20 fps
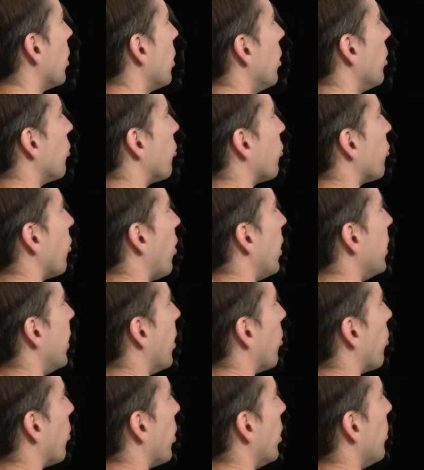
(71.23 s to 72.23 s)
I'm going to slide
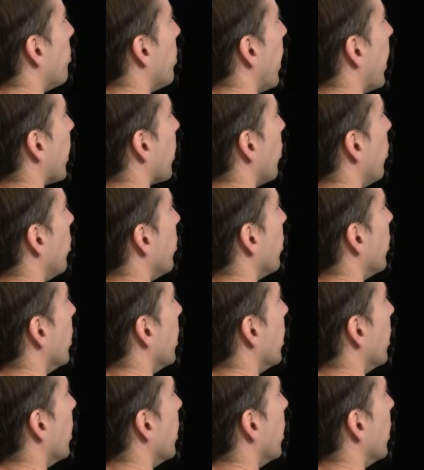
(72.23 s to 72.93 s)
that right back onto